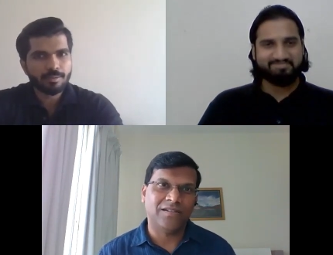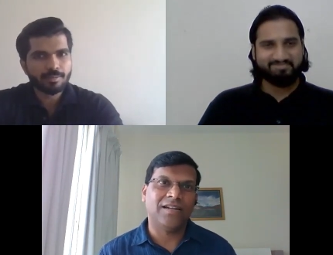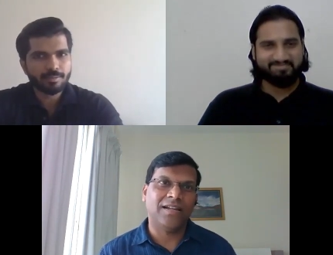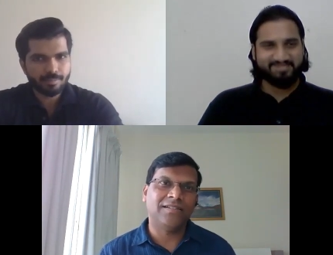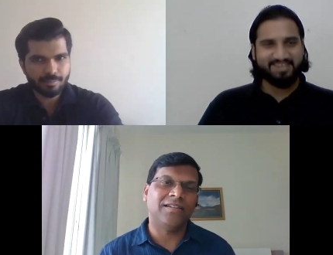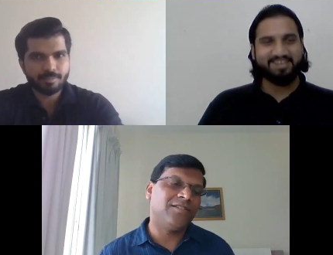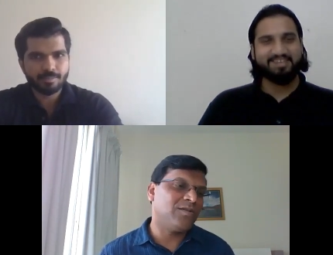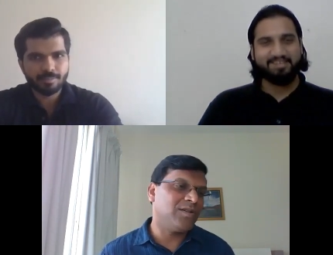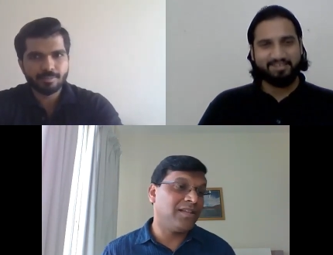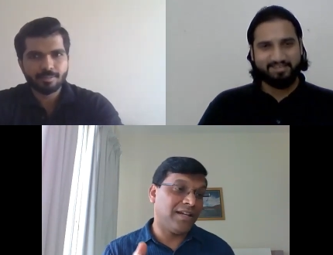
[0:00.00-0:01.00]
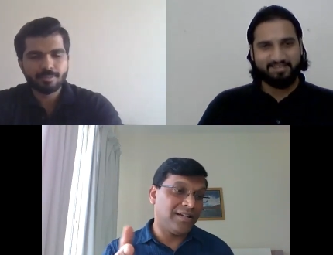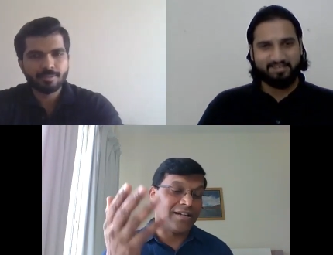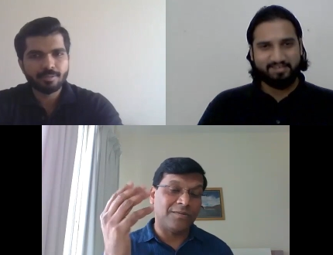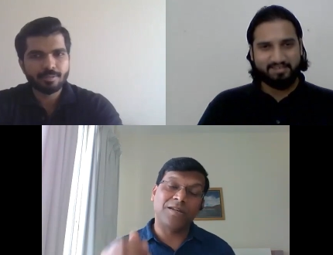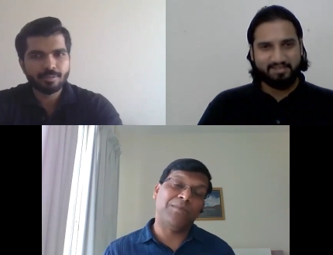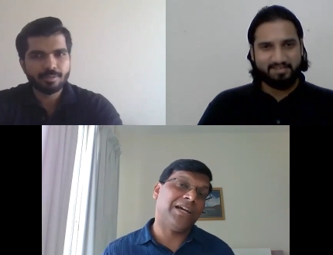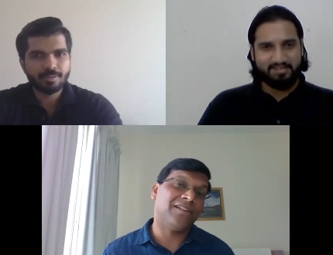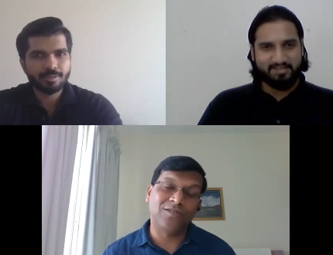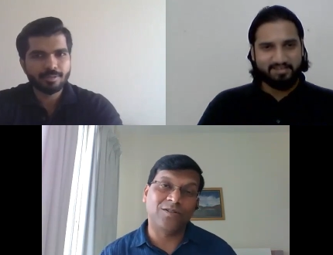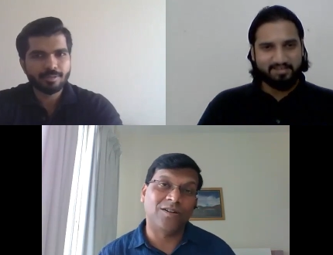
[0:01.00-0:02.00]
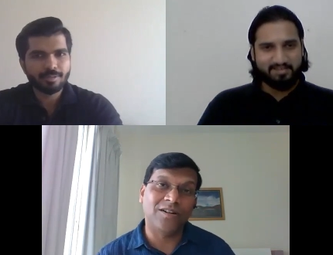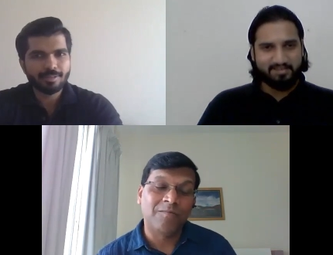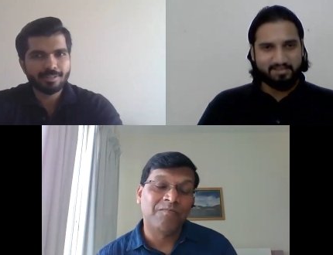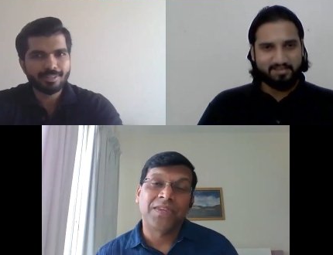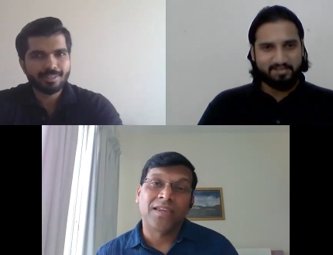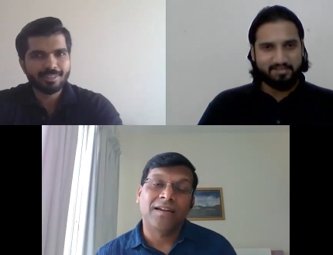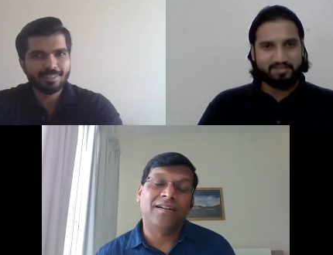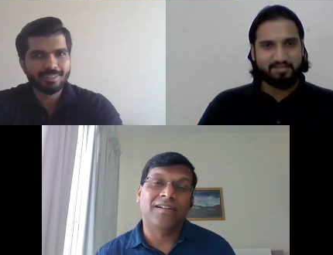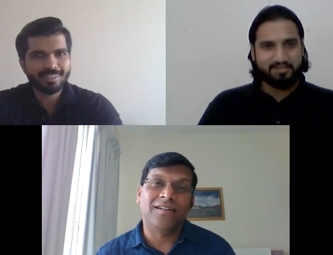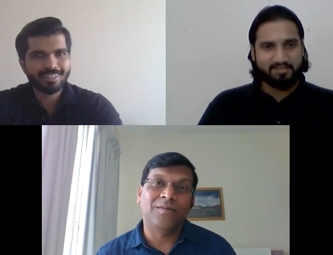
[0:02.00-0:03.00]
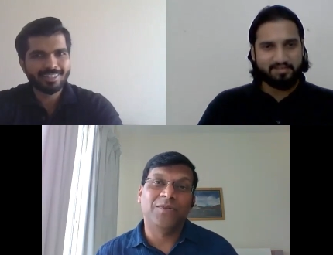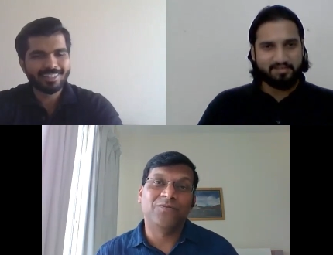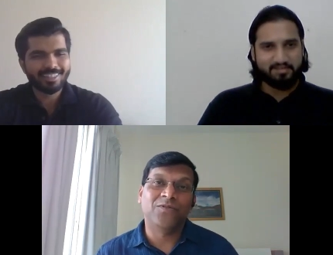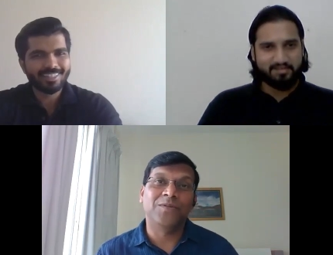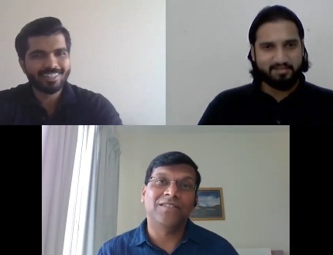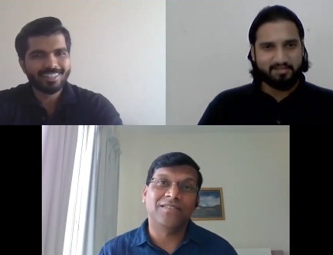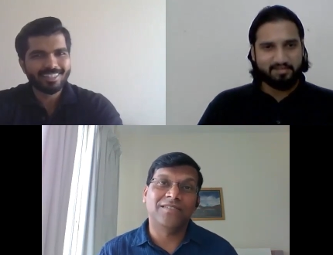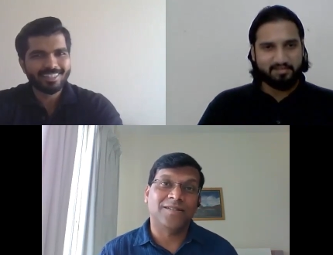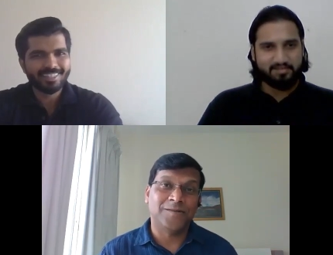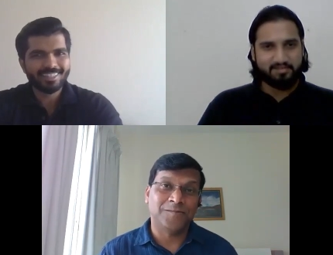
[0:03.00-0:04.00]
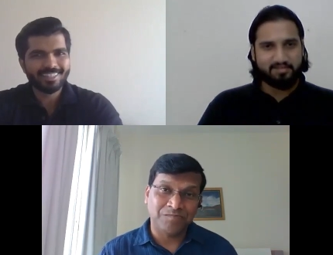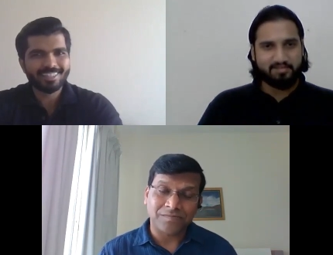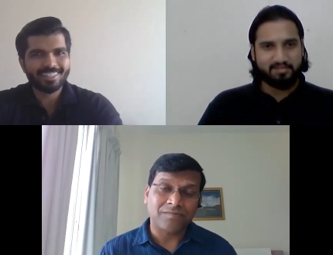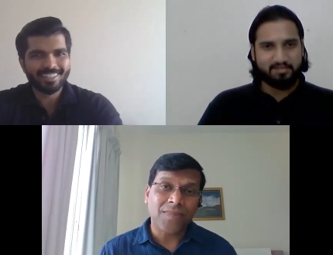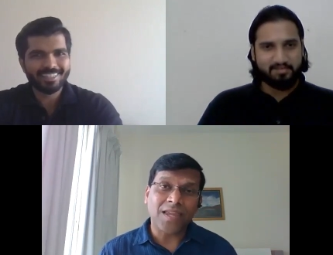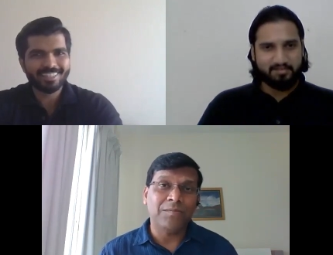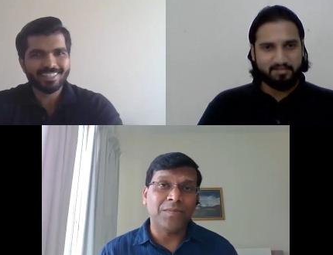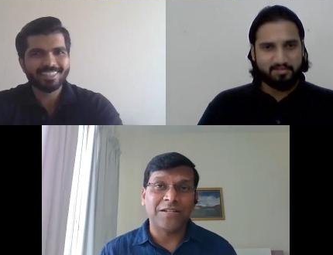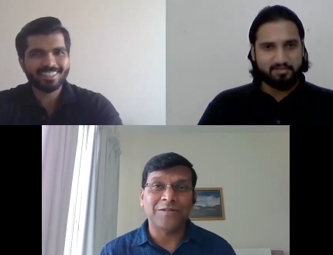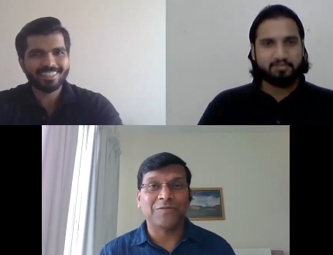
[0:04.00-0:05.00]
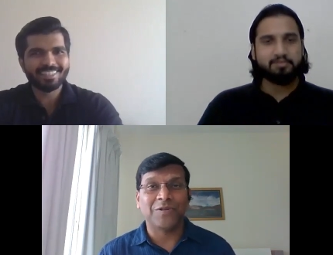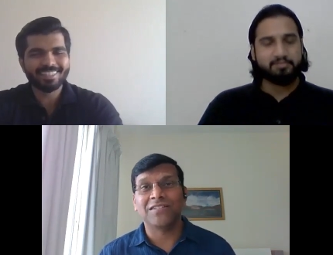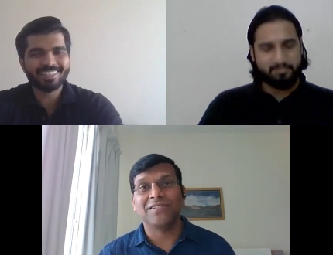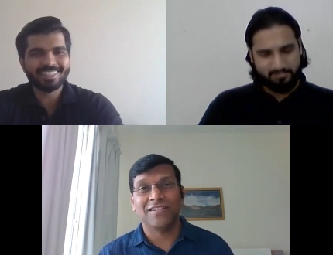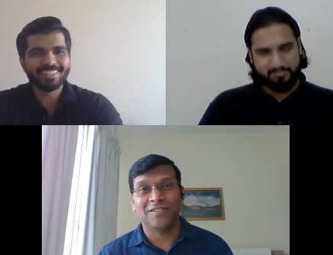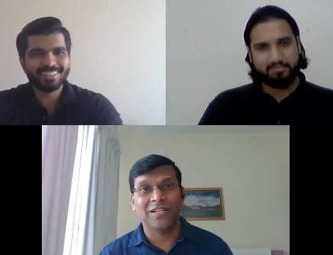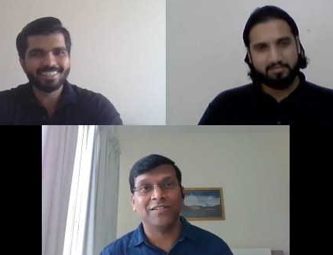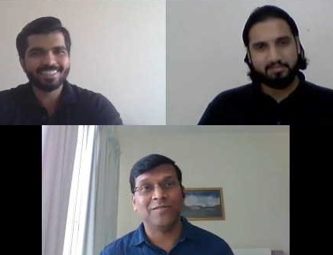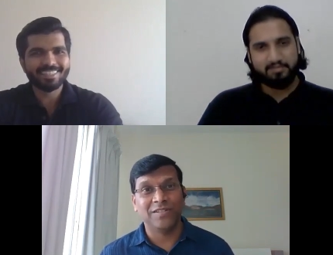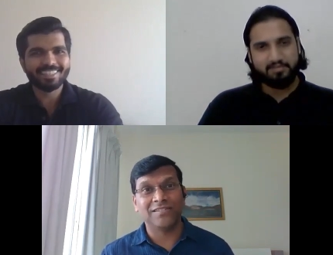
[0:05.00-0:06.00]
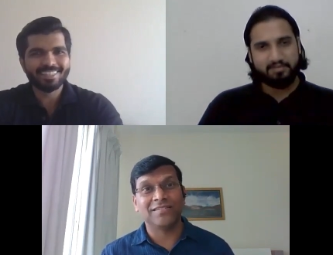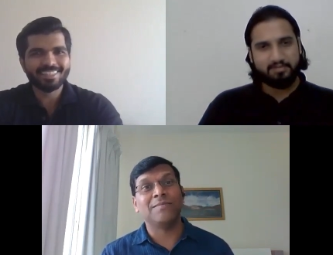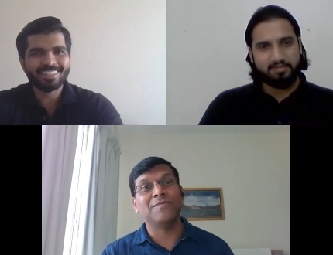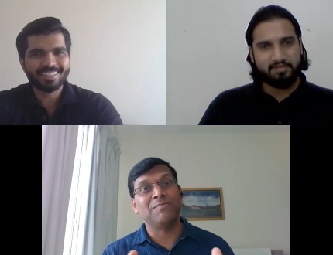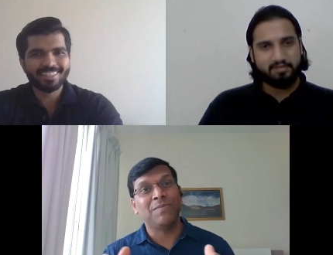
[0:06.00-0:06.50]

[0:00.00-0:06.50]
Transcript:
Speaker 1: And I think, you know, in the end, coming back to your uh, performance uh, management question as well, you know, this comes